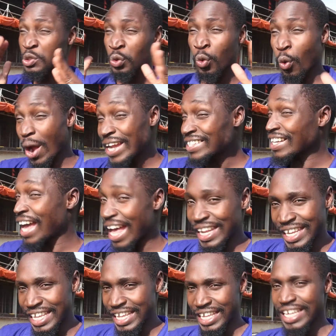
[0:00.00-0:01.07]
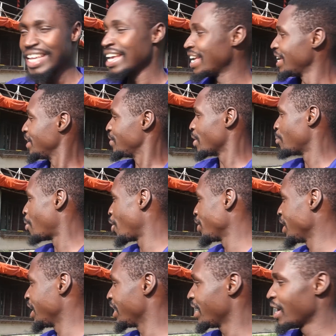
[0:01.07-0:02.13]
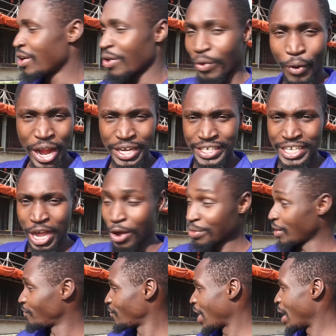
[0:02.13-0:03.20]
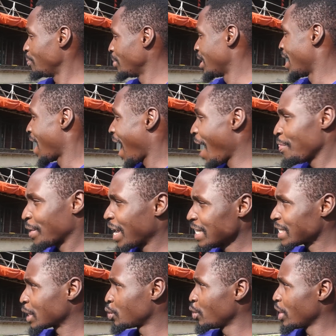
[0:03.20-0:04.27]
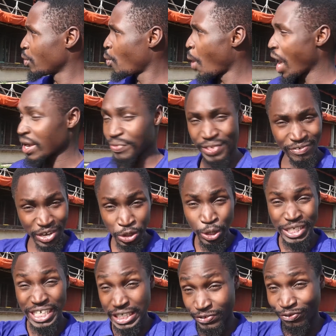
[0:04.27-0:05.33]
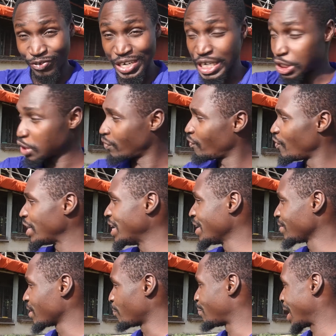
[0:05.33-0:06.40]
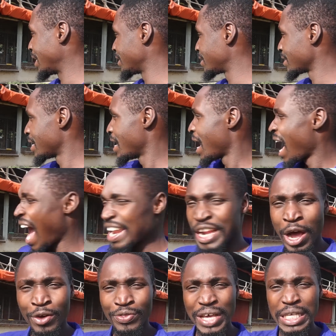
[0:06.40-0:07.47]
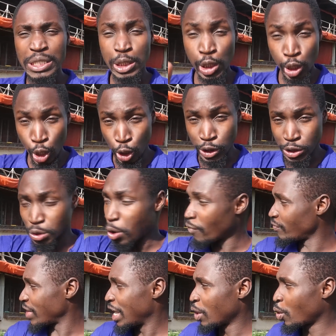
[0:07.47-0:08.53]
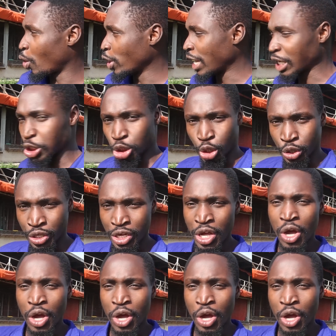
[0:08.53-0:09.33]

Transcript: It's quite early in the morning right here on the farm, and the guys are doing work. They've actually just finished feeding the birds, and now there's lots of egg collection